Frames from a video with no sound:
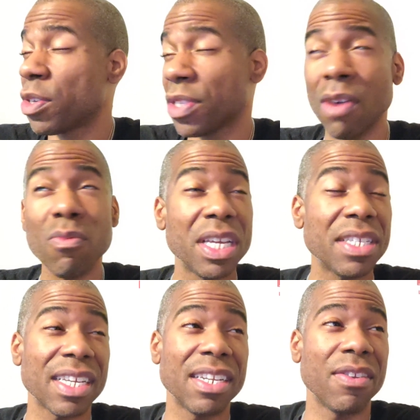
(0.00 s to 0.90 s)
For some
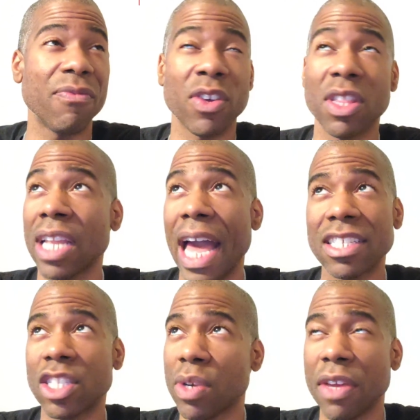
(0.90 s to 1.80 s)
reason, for the
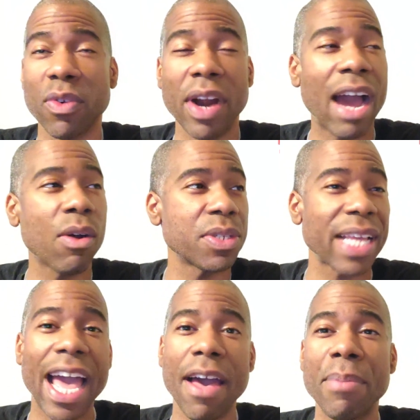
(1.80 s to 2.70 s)
last 24
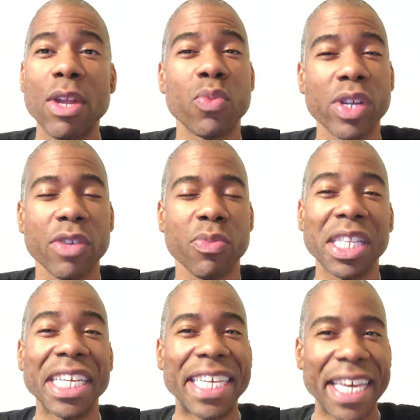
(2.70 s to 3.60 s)
hours, I have been really,
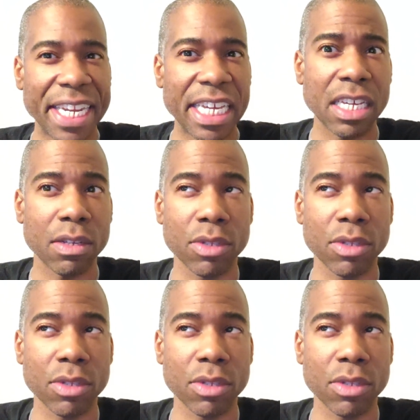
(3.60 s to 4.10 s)
really giddy.